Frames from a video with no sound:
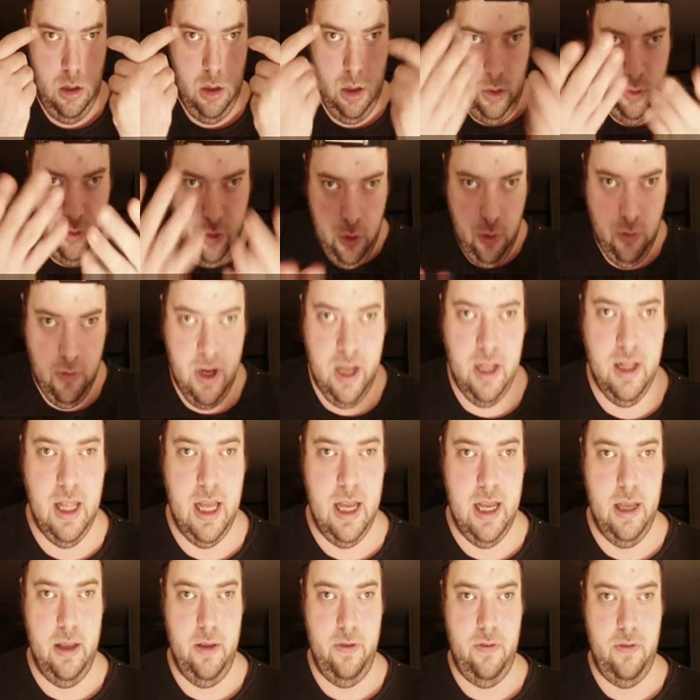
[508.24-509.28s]
You do
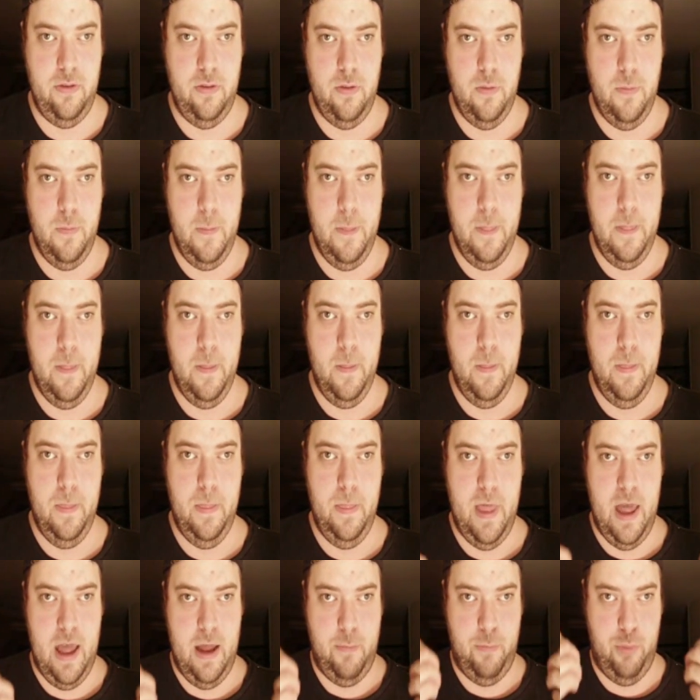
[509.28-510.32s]
realize
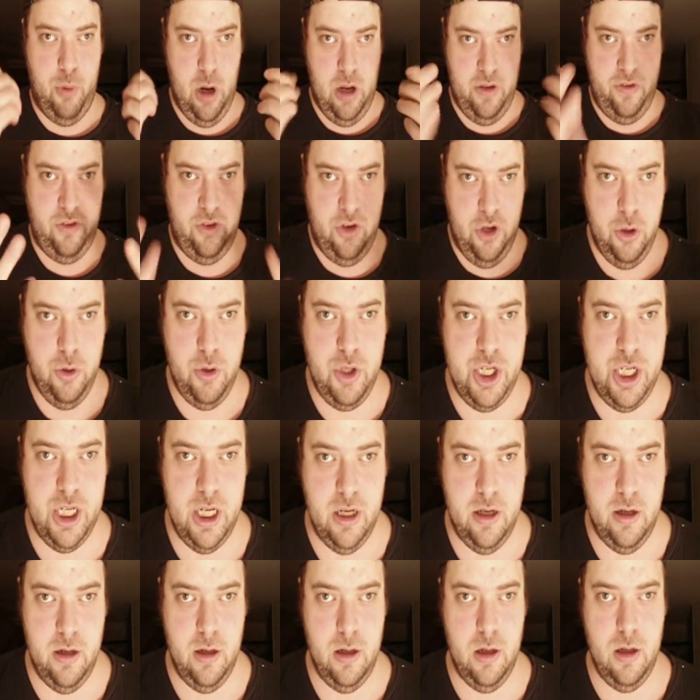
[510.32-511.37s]
that
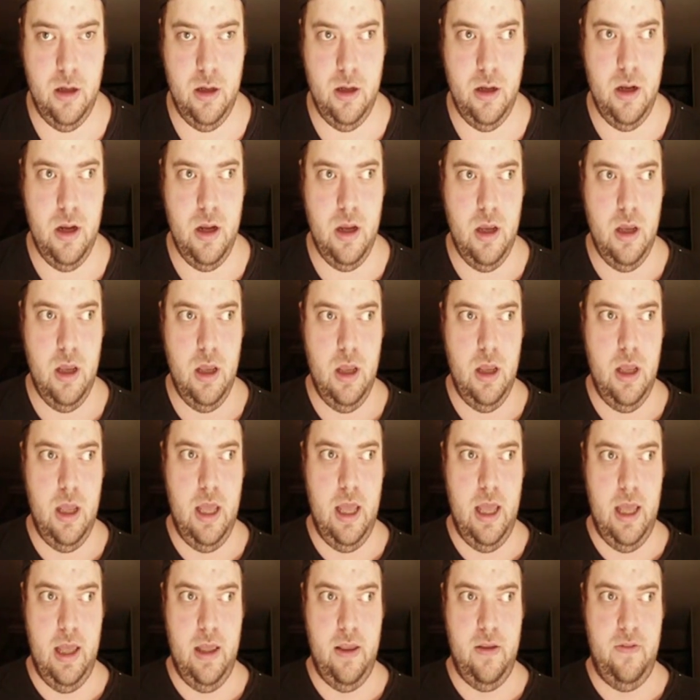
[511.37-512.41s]
prostitution
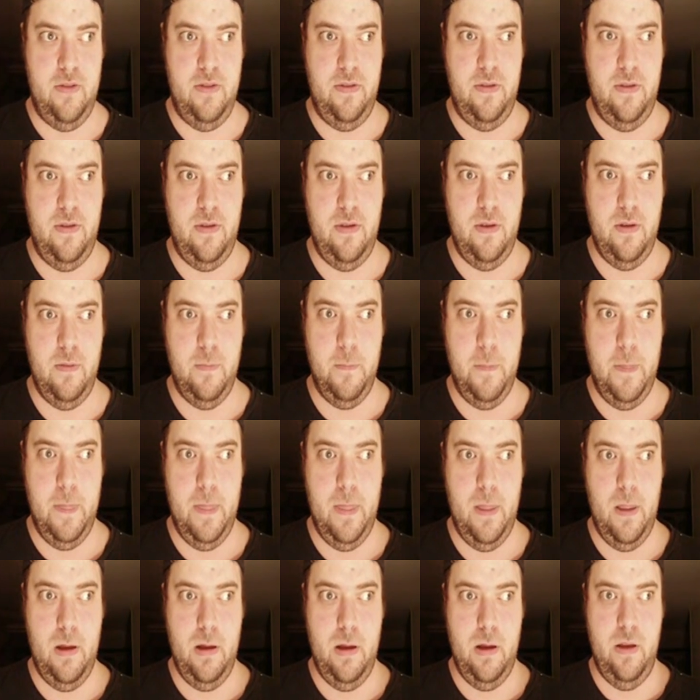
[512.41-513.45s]
is
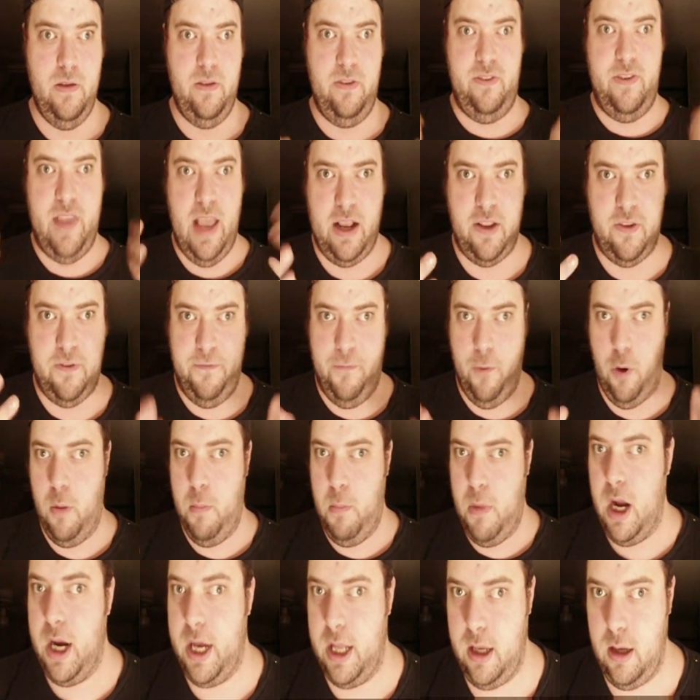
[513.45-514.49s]
sex for
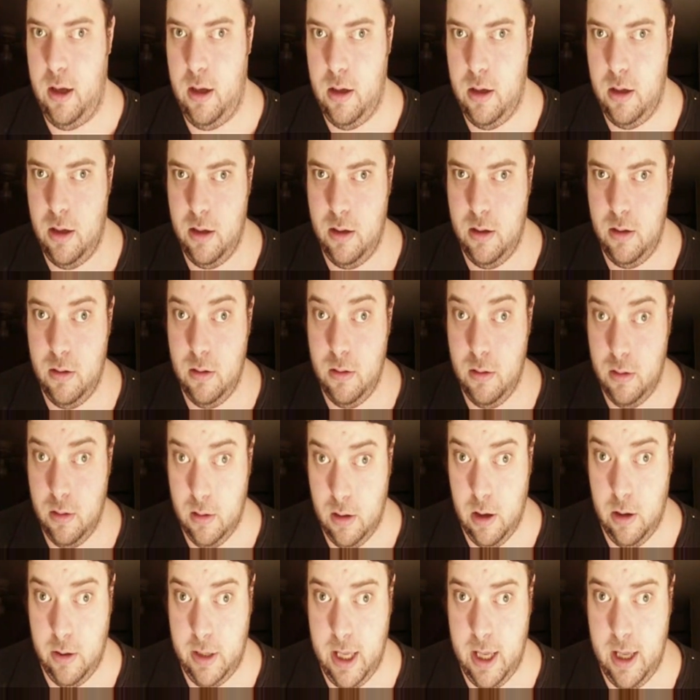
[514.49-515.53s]
money,
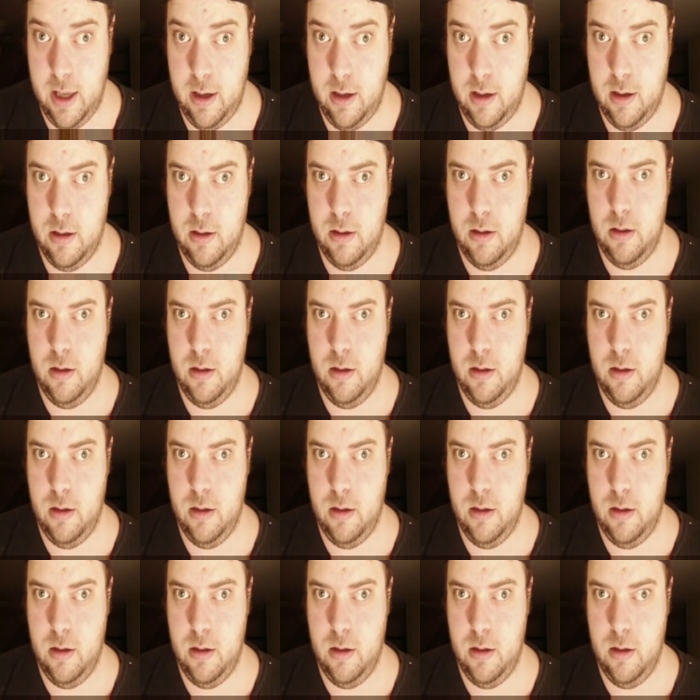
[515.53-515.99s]
okay?